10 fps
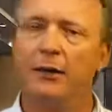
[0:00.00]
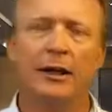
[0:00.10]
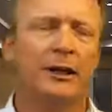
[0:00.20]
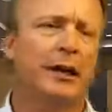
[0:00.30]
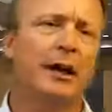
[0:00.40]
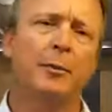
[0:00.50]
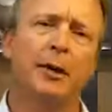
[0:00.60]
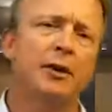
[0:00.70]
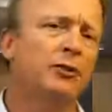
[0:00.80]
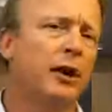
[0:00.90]
if you need a
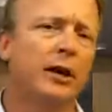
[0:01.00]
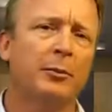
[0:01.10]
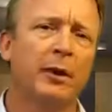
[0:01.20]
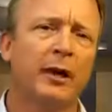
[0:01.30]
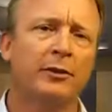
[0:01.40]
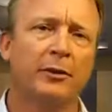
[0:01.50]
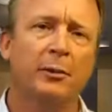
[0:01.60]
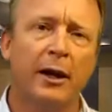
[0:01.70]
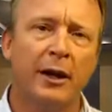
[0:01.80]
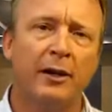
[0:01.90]
couple extra hundred bucks a
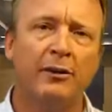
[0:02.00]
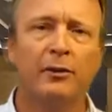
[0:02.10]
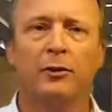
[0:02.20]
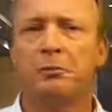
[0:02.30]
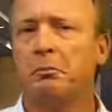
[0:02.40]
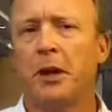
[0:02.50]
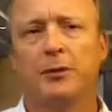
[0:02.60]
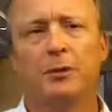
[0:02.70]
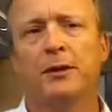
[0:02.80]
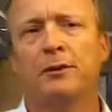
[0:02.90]
month or
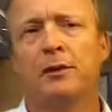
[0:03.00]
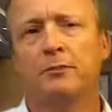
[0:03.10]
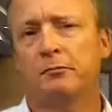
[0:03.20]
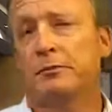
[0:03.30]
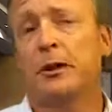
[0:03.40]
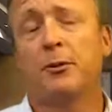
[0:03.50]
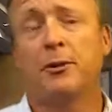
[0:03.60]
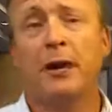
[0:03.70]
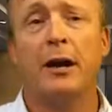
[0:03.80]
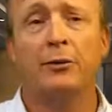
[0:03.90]
possibly even a
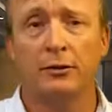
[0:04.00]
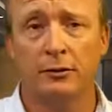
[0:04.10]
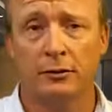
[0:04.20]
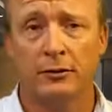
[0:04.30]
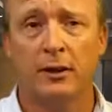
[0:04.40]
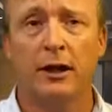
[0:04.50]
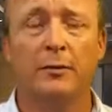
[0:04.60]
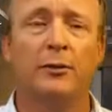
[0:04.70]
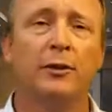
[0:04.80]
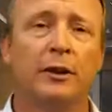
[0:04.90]
couple thousand
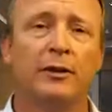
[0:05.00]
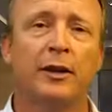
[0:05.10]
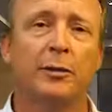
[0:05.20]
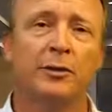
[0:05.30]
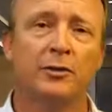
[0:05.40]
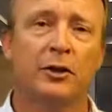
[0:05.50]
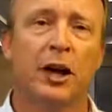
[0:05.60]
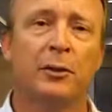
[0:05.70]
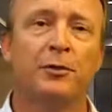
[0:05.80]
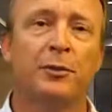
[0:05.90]
um, doing these types of
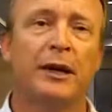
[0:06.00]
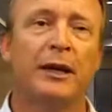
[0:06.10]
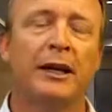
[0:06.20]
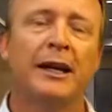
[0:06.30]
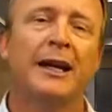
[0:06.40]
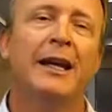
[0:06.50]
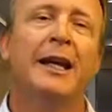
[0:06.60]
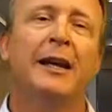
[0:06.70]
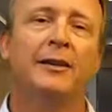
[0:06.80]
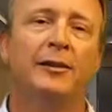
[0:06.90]
jobs, but
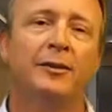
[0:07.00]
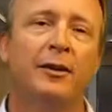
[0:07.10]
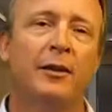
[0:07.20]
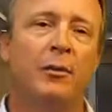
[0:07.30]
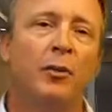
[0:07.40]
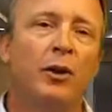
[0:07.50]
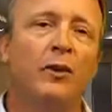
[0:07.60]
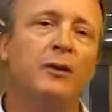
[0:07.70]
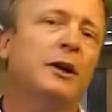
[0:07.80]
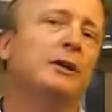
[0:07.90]
it's
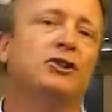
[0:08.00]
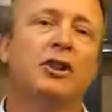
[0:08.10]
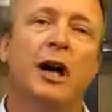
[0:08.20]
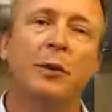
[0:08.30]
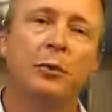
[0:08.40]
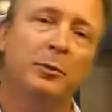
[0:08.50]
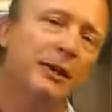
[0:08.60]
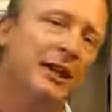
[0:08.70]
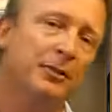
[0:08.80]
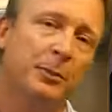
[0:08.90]
more of a job
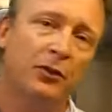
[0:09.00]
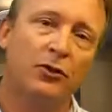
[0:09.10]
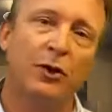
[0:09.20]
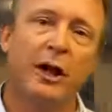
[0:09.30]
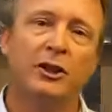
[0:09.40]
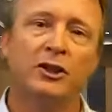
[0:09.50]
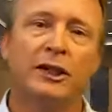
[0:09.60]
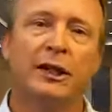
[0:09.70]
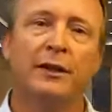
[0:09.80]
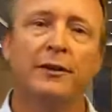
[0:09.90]
replacement
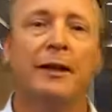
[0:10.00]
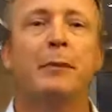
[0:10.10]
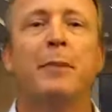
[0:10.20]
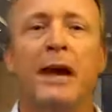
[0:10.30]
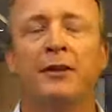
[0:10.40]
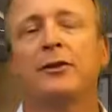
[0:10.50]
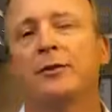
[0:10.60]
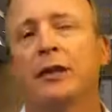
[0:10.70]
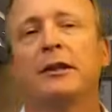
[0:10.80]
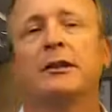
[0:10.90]
strategy than a
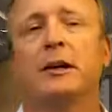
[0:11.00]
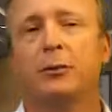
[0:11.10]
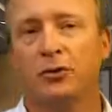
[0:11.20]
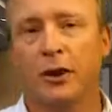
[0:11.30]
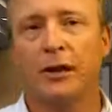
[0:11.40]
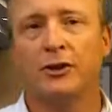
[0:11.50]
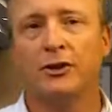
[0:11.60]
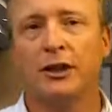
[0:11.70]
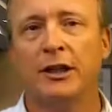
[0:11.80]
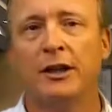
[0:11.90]
passive income
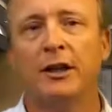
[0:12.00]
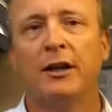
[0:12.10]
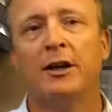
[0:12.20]
strategy.